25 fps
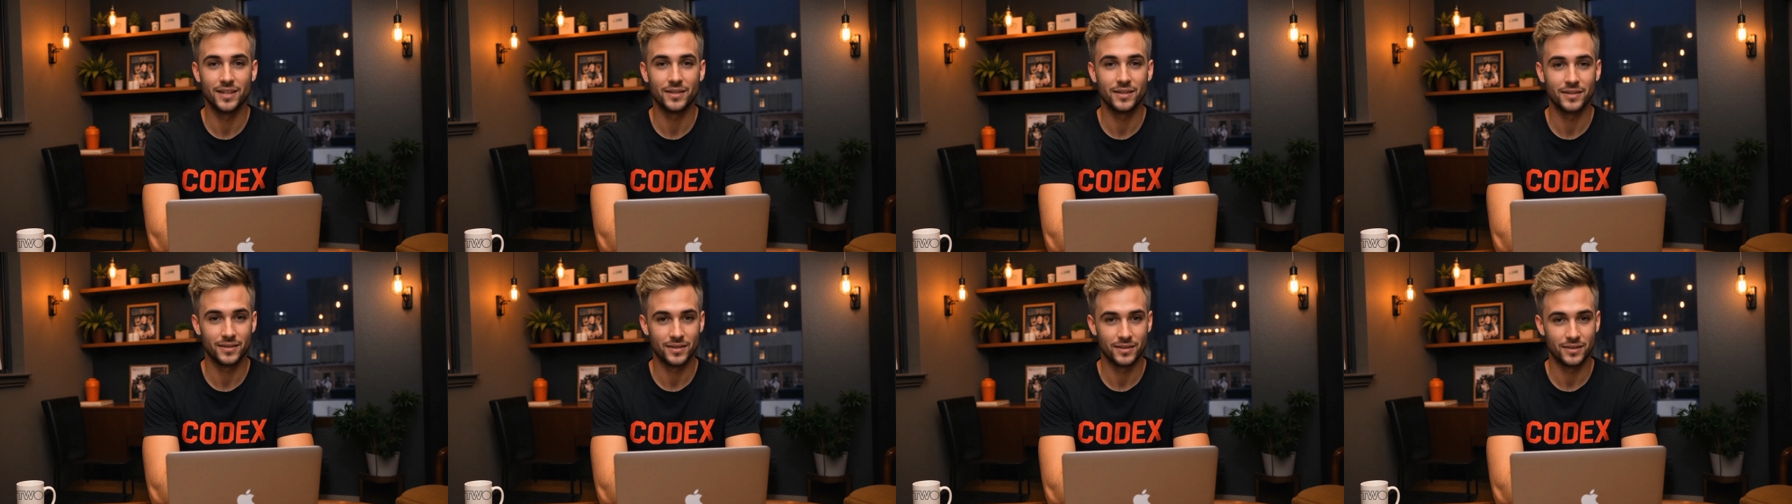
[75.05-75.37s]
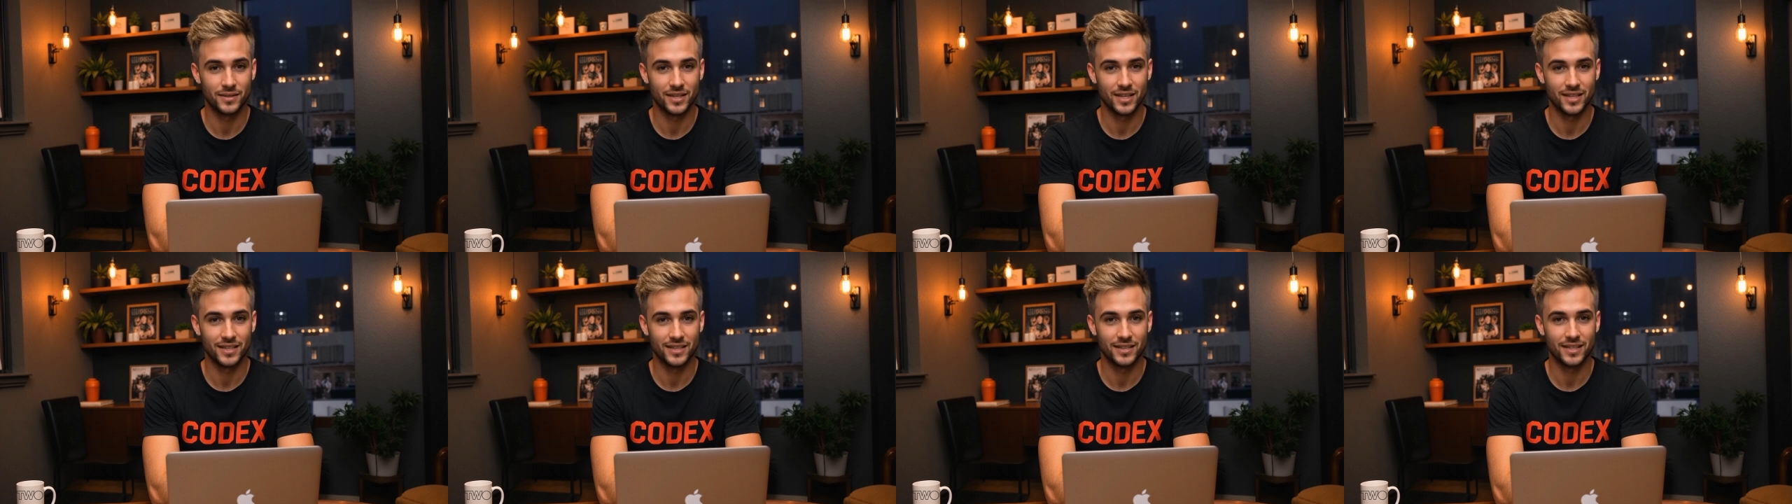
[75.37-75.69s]

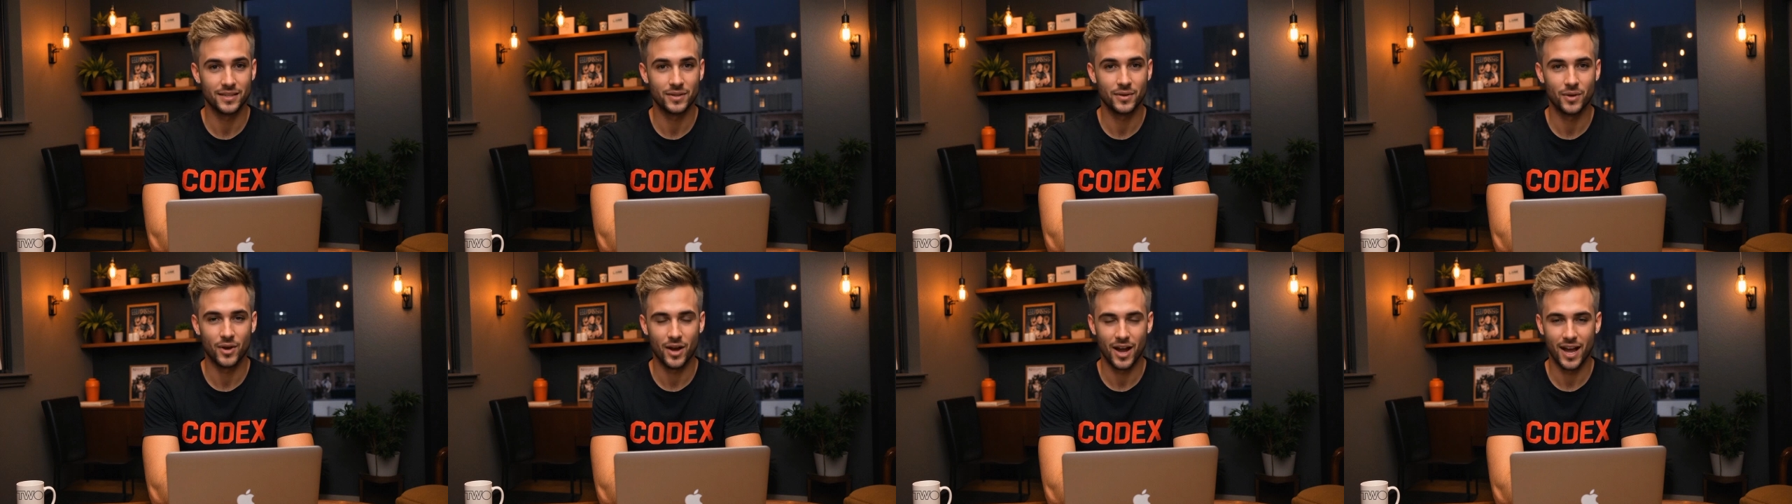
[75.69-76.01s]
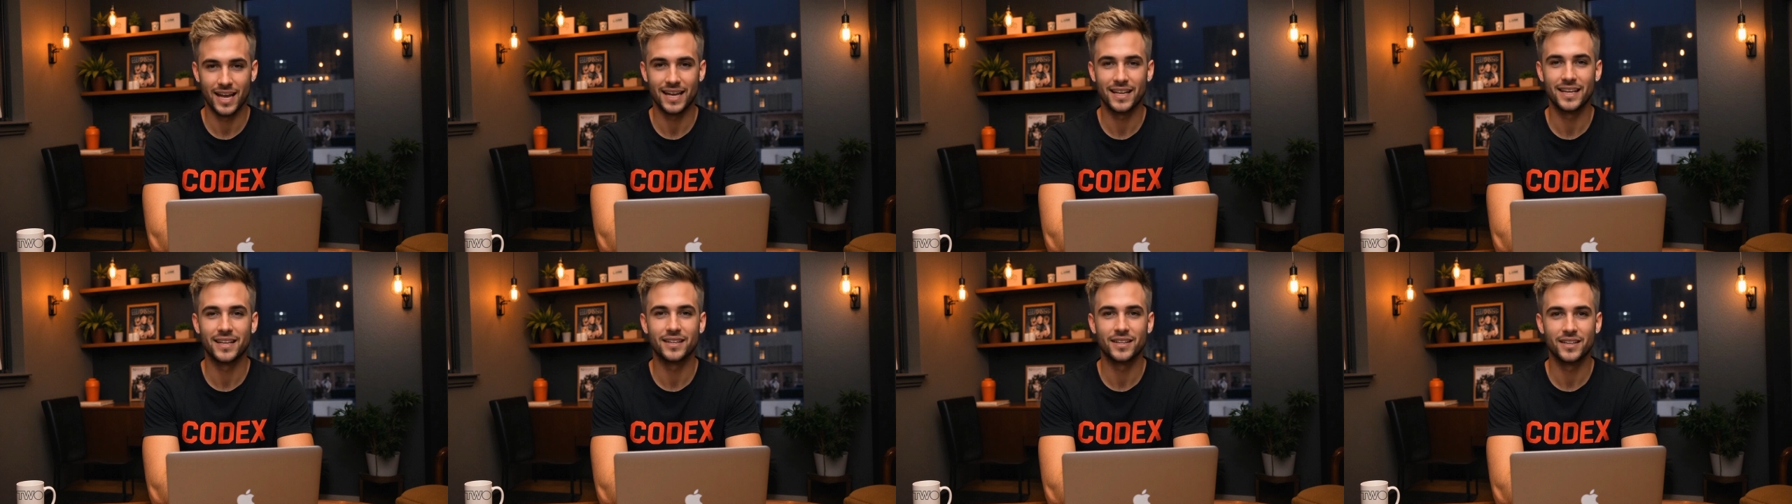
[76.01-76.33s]
Fix
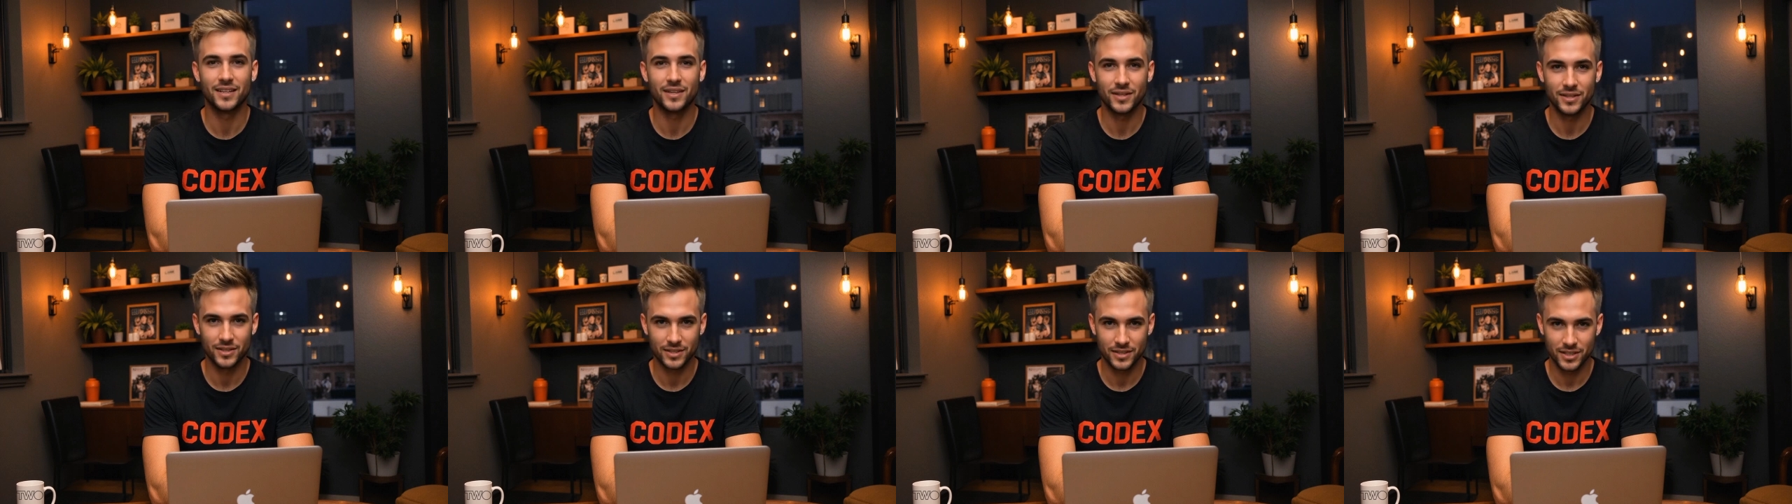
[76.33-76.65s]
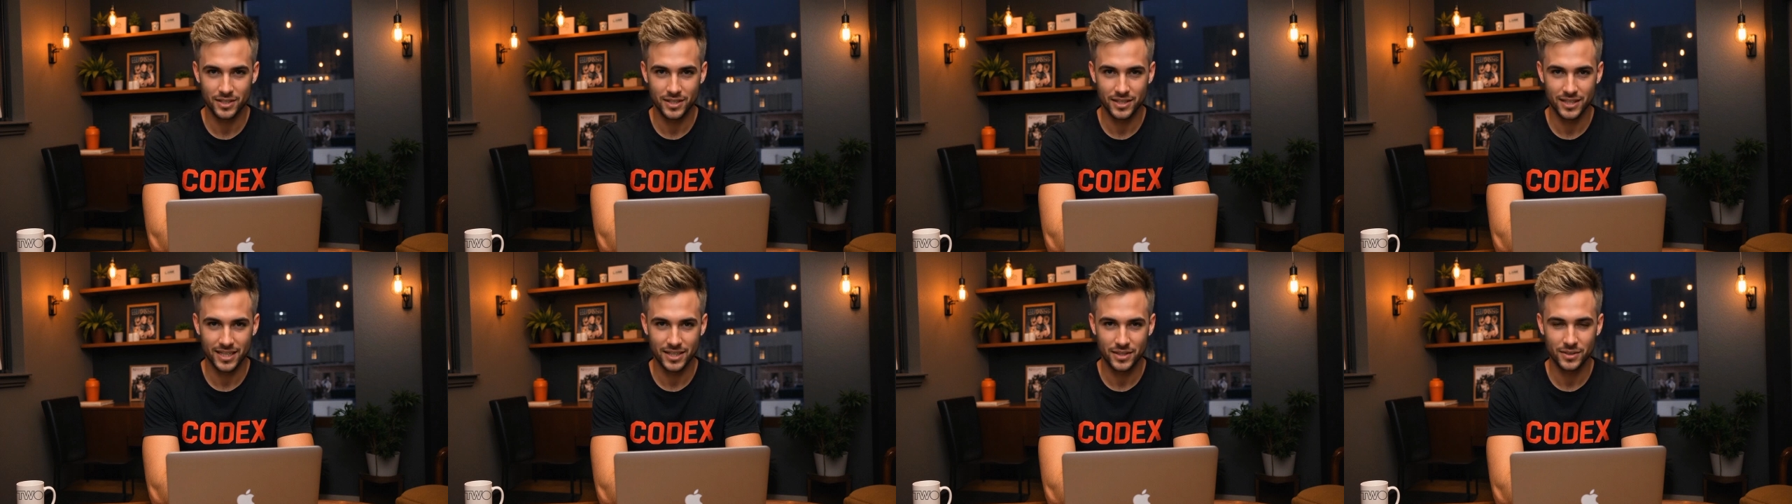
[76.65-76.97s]
UI issues
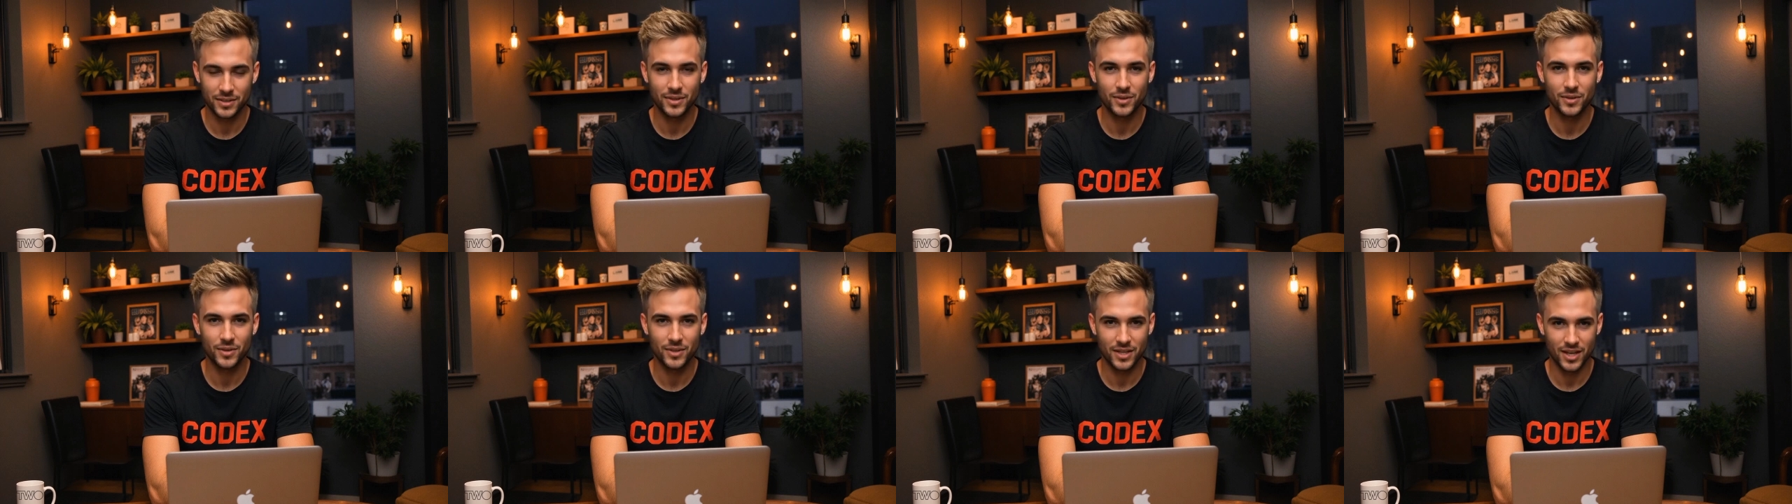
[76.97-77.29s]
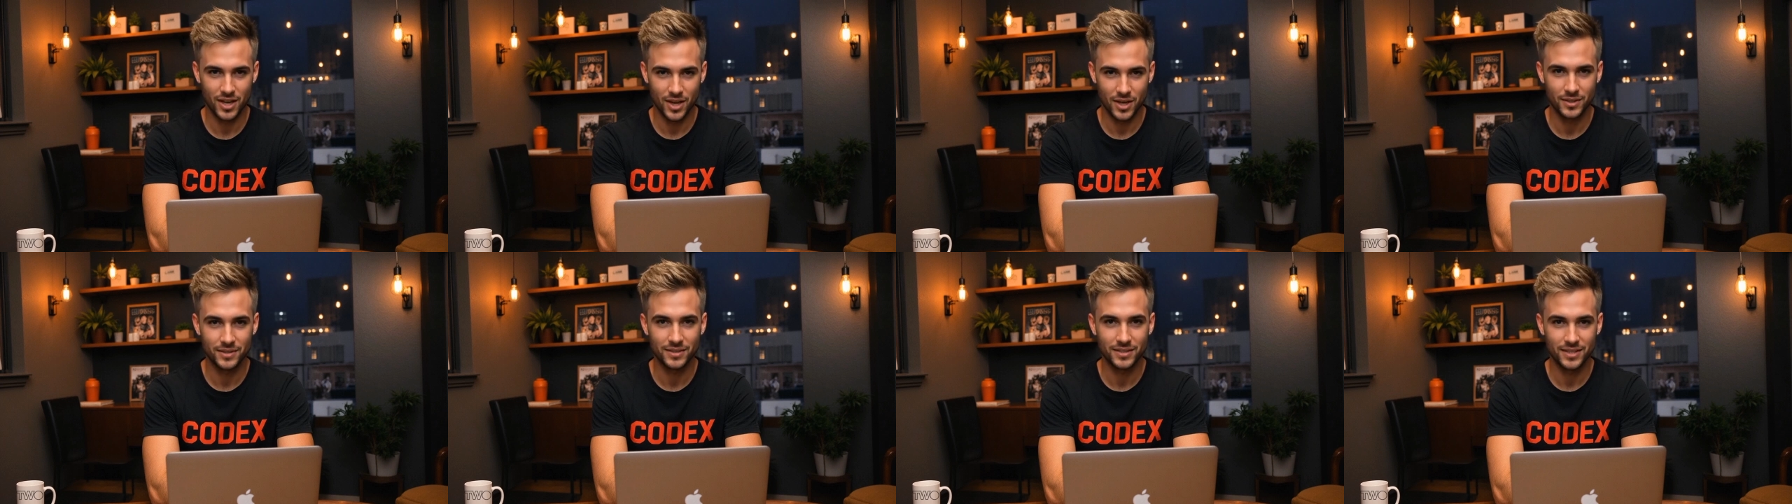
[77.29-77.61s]
even
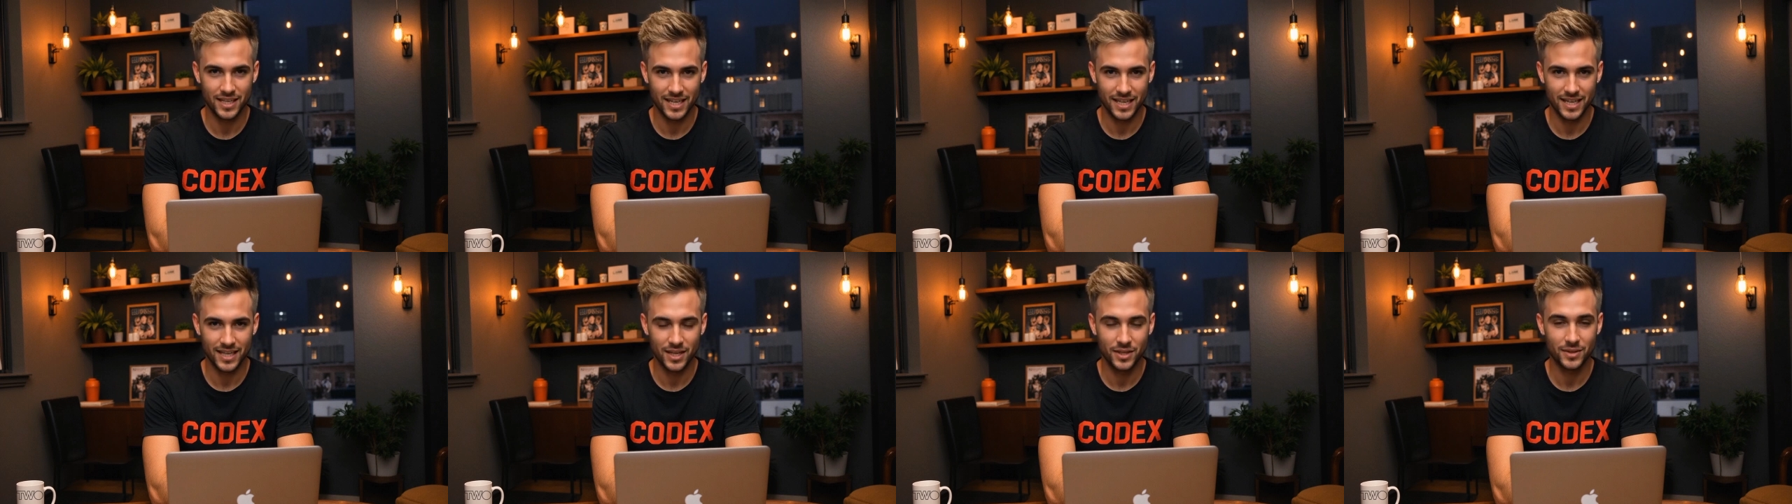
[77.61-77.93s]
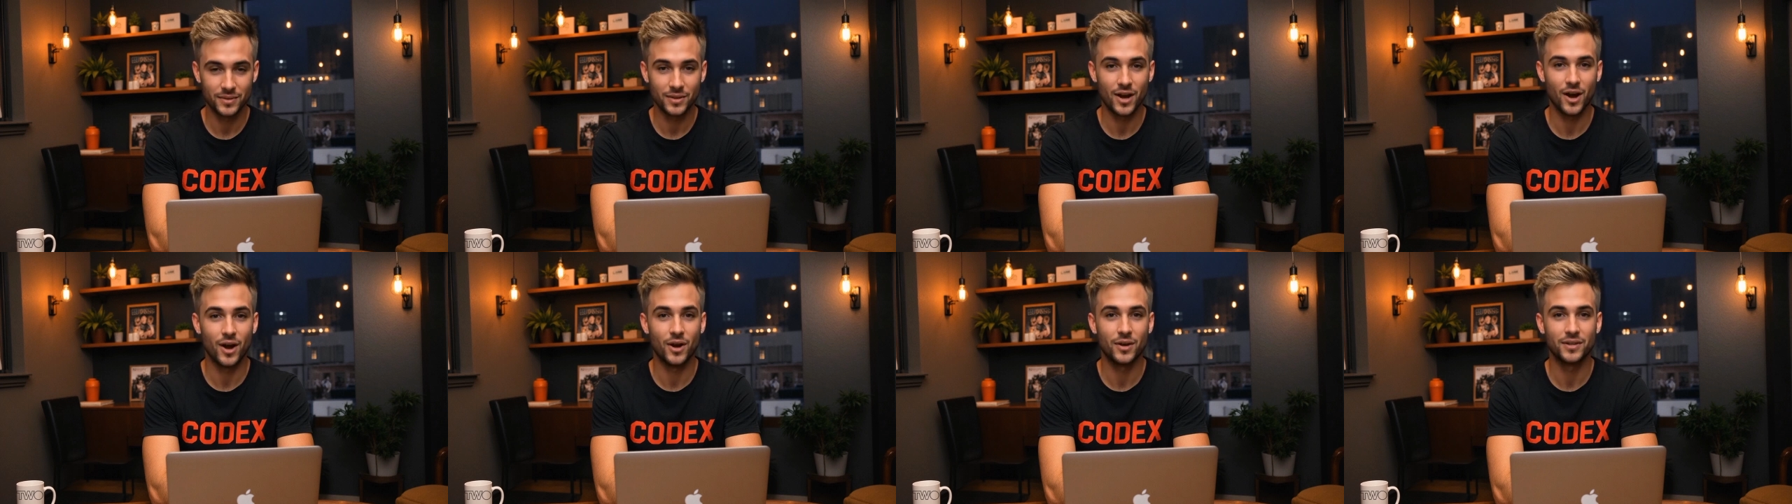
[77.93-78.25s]
without seeing your
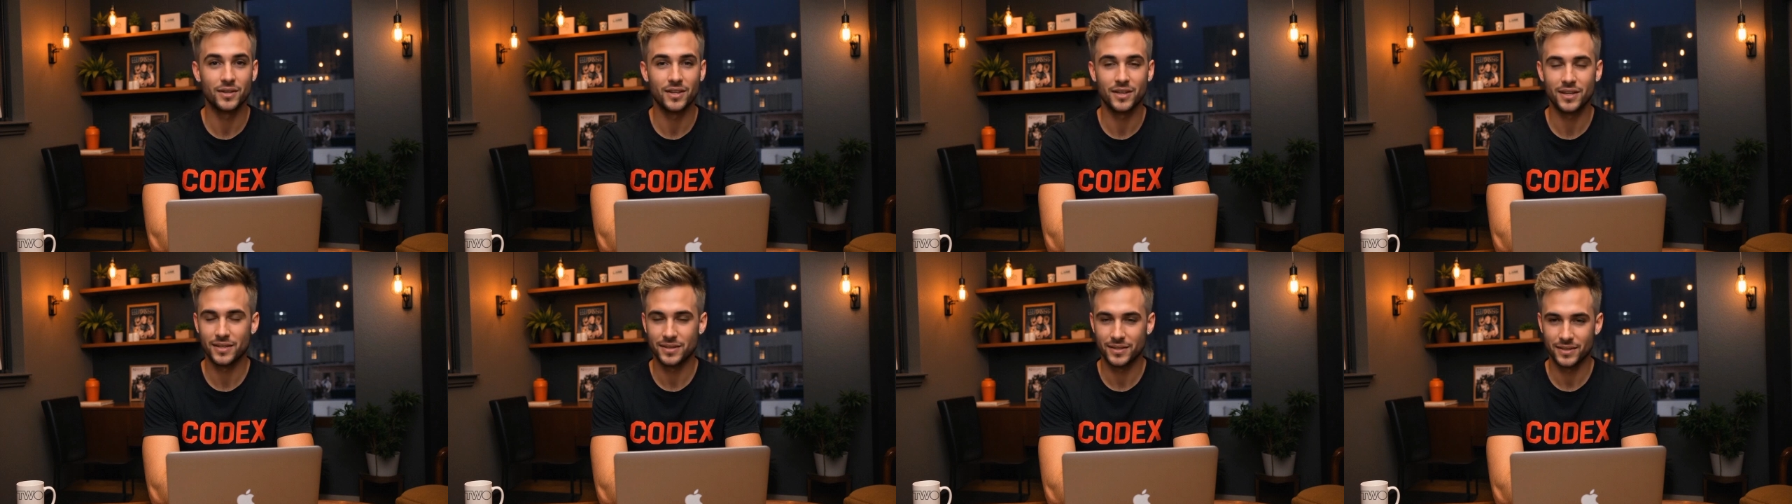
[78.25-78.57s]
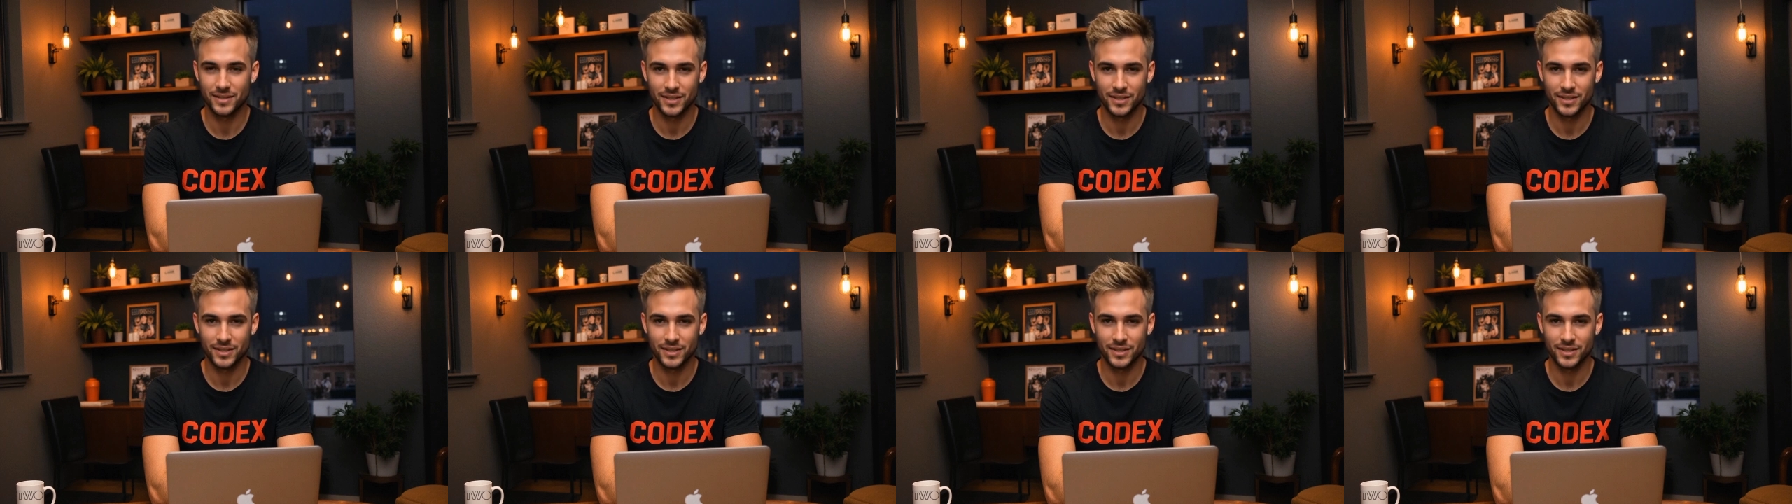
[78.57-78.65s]
browser.